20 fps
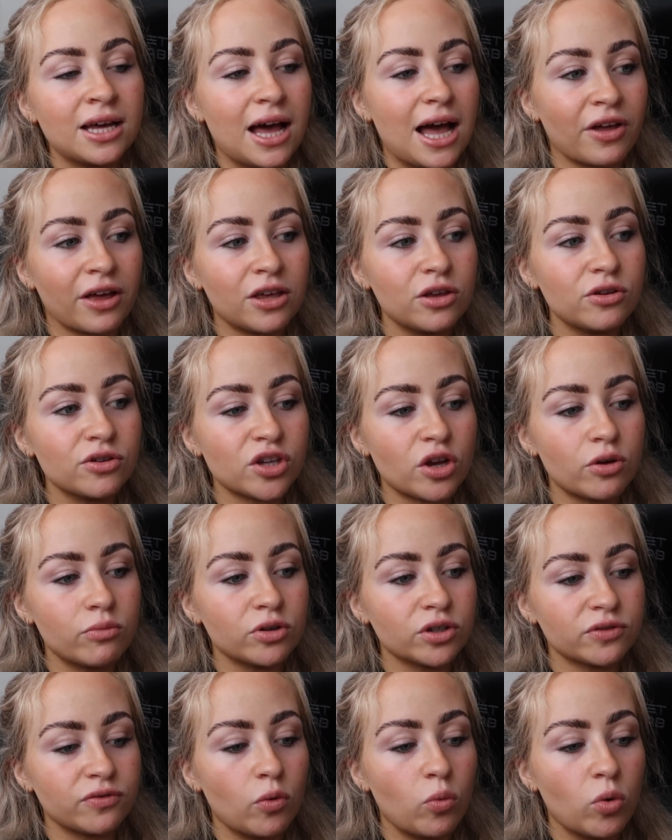Thank you so
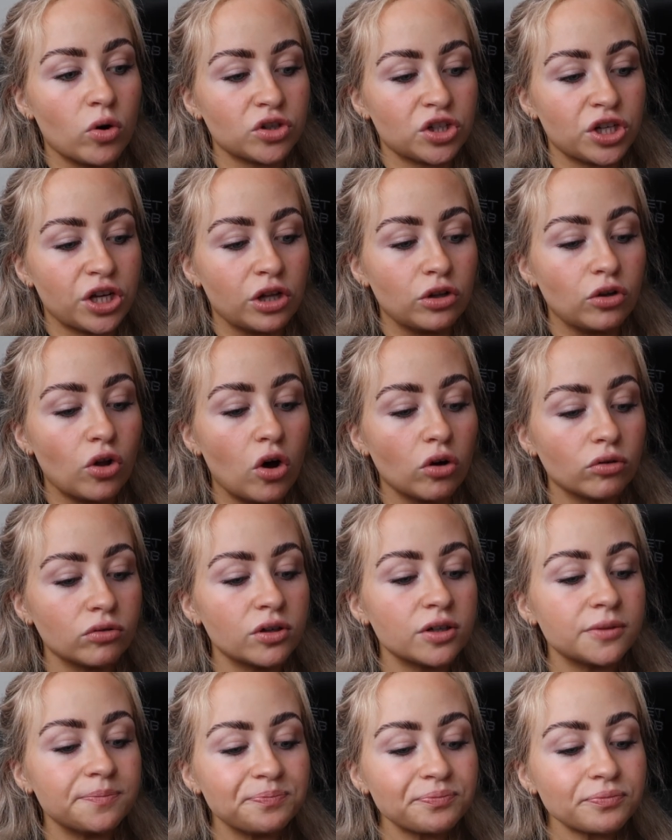much for watching
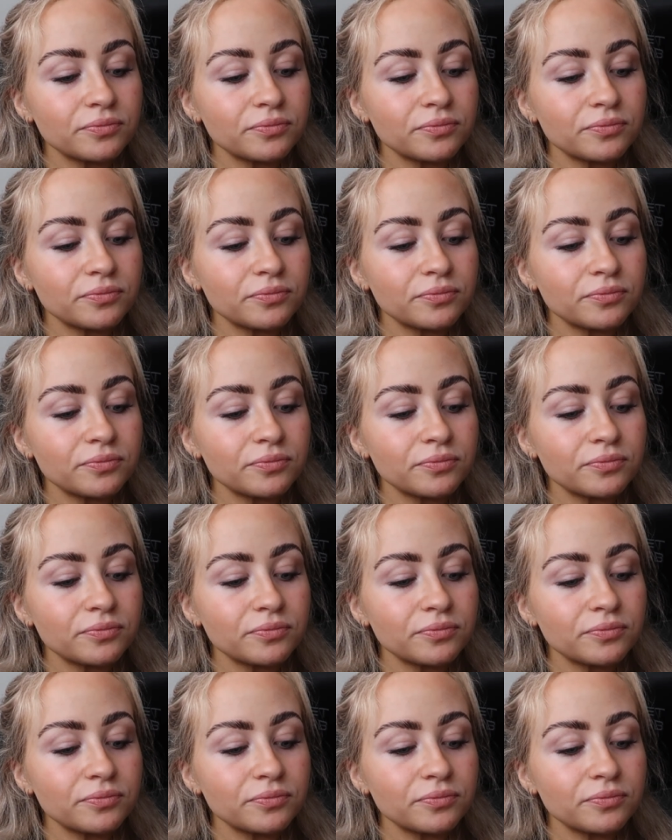along.